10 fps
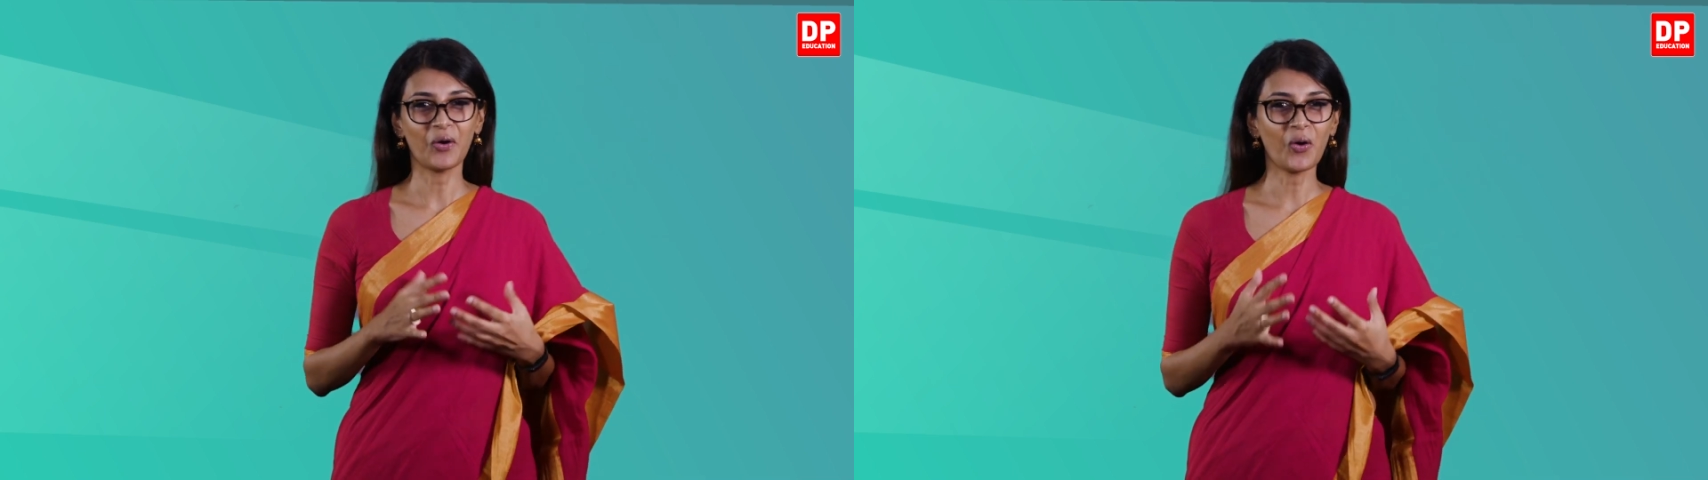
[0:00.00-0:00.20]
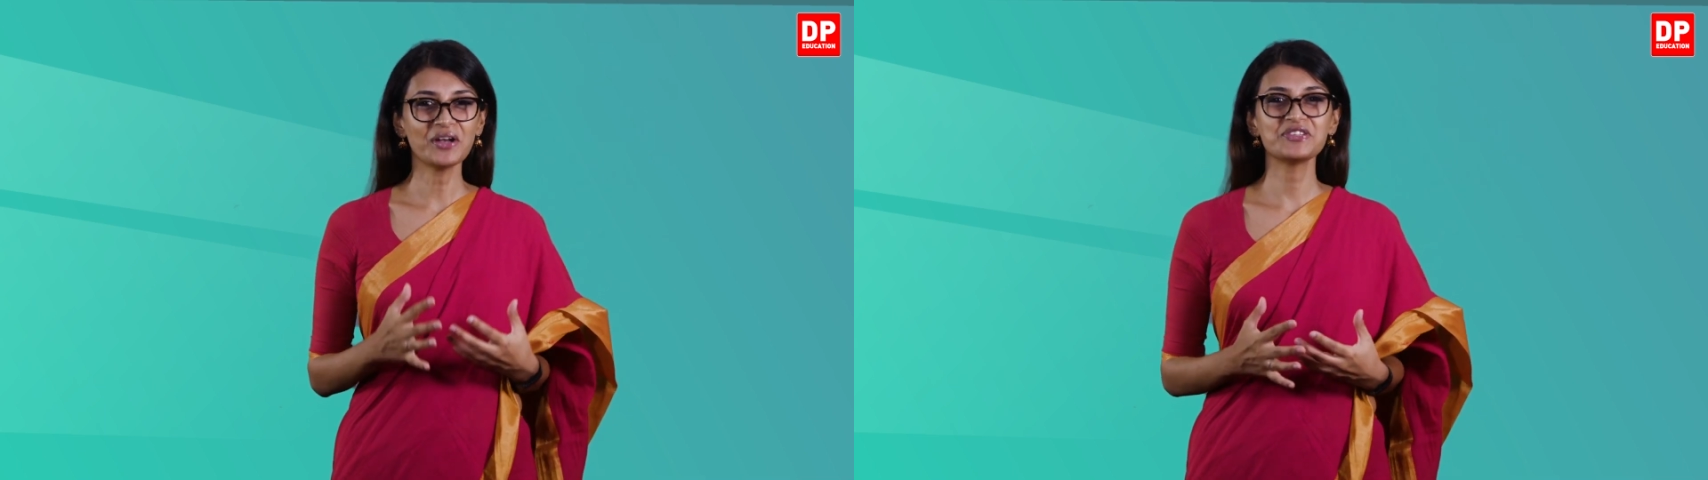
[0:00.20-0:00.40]

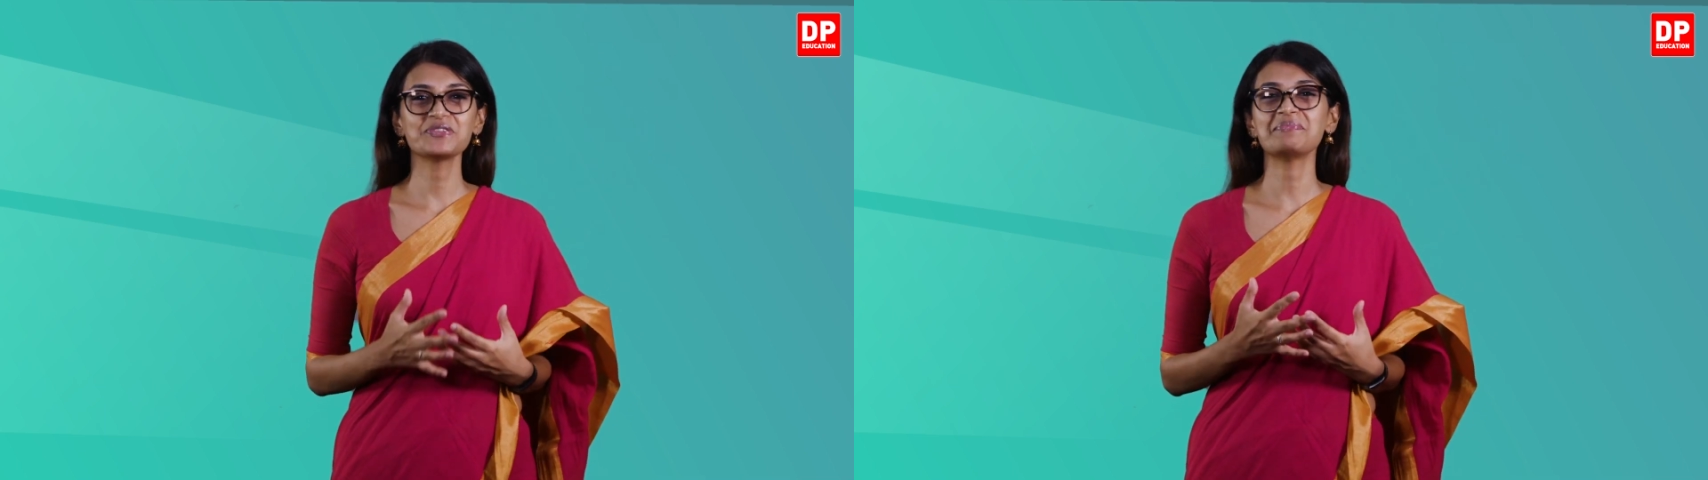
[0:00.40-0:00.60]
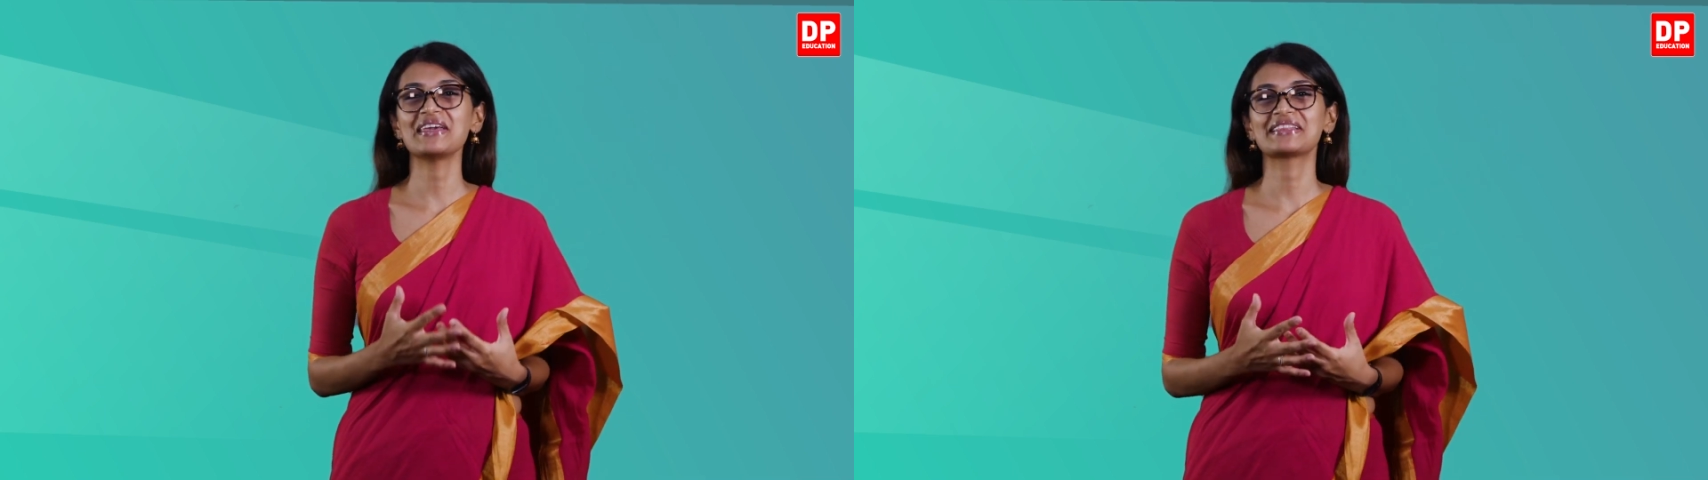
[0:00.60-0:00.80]
order
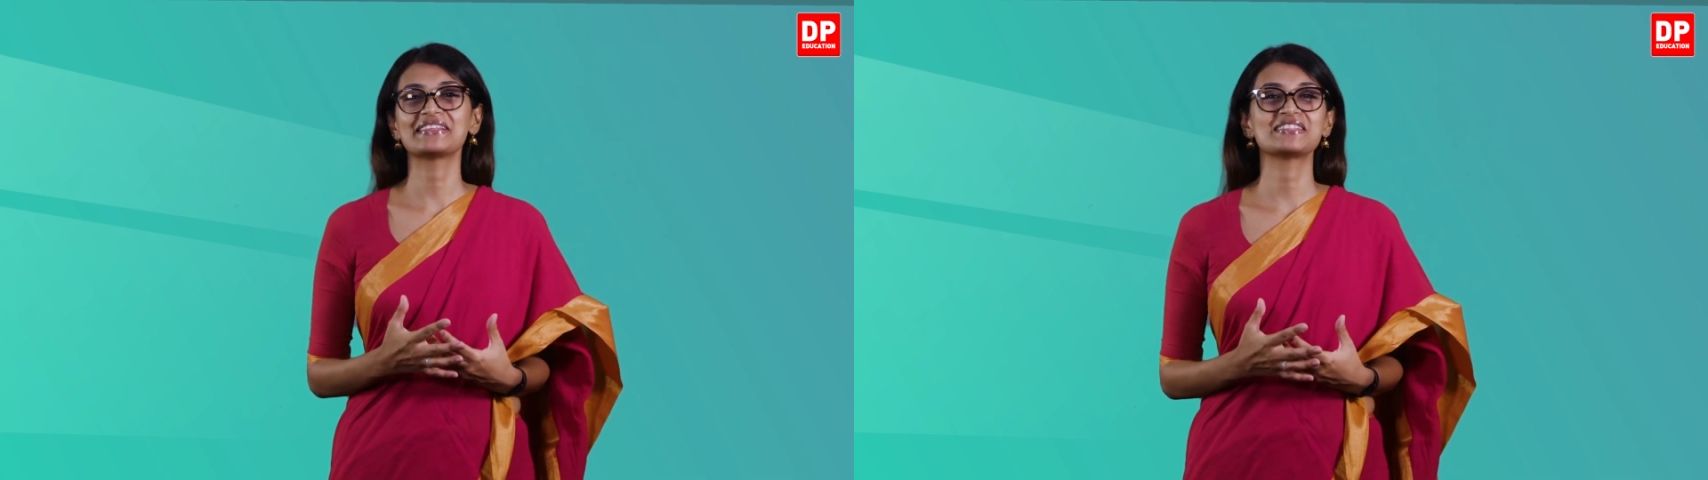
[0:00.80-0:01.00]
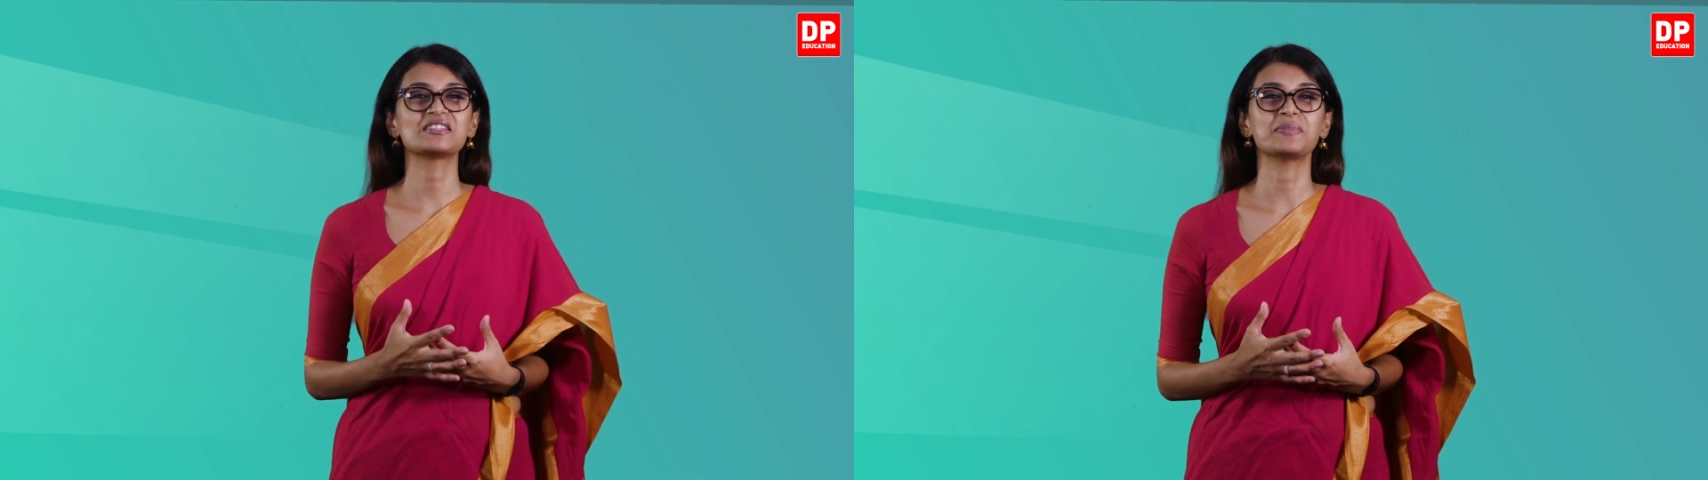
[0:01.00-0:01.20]
to make
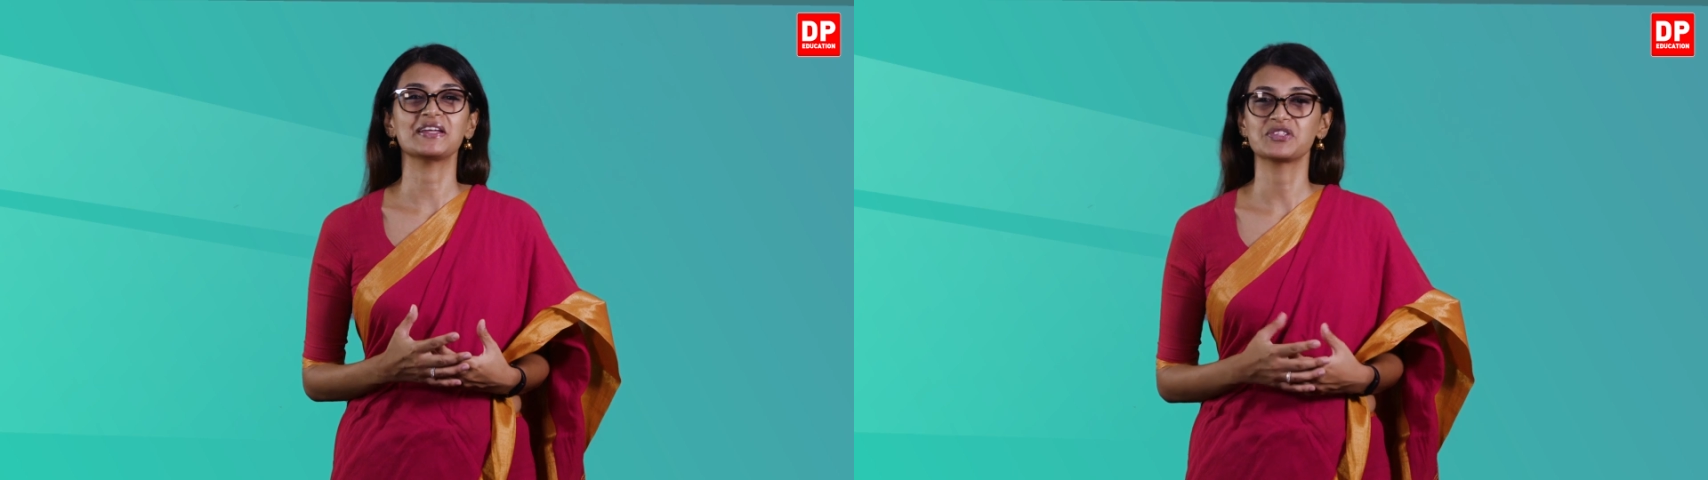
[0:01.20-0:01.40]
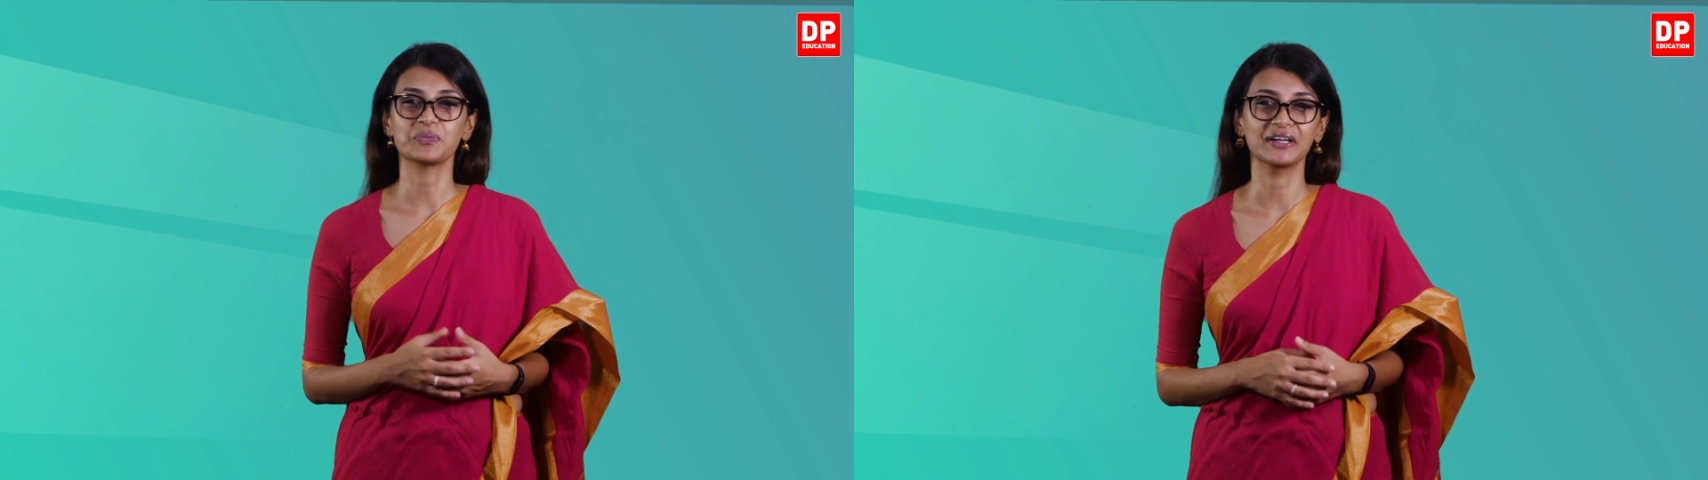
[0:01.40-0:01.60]
this
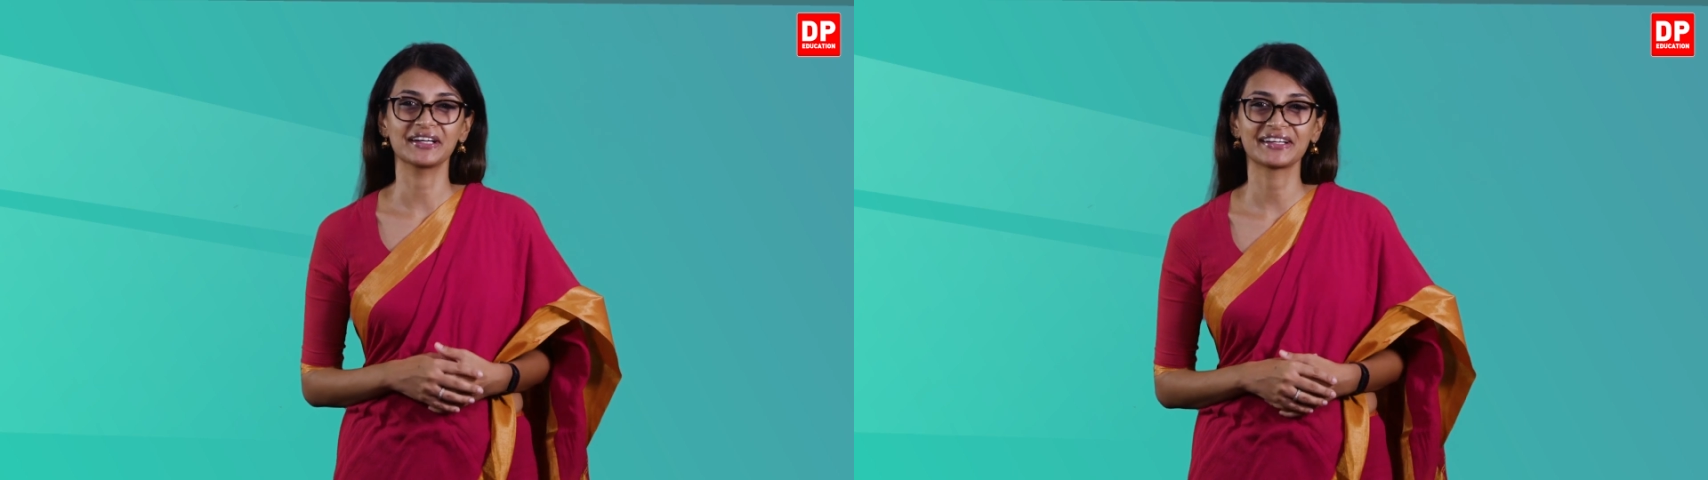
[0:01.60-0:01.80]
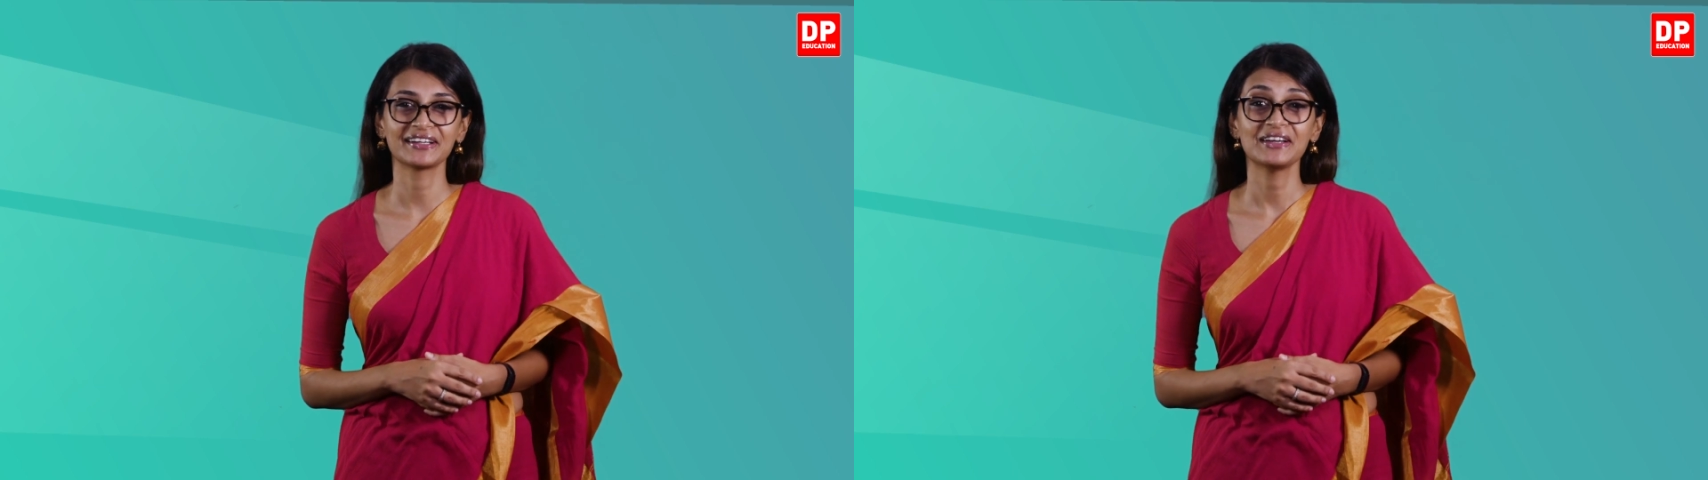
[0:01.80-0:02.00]
speech
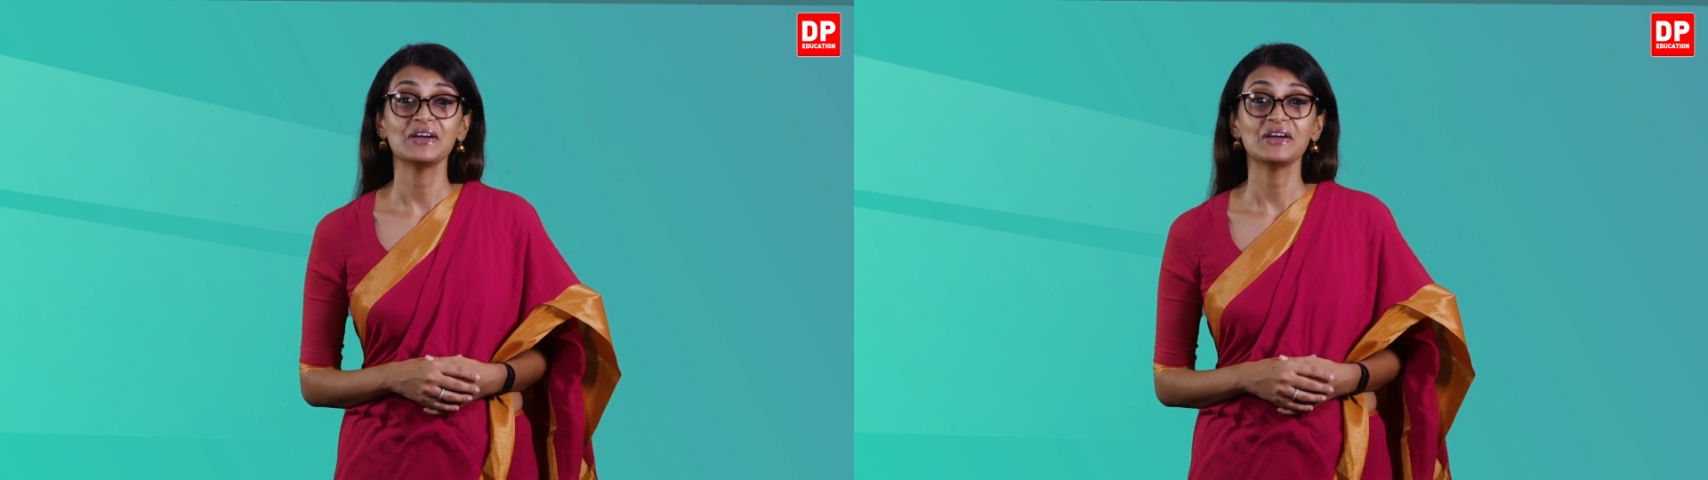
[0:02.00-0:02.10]
work,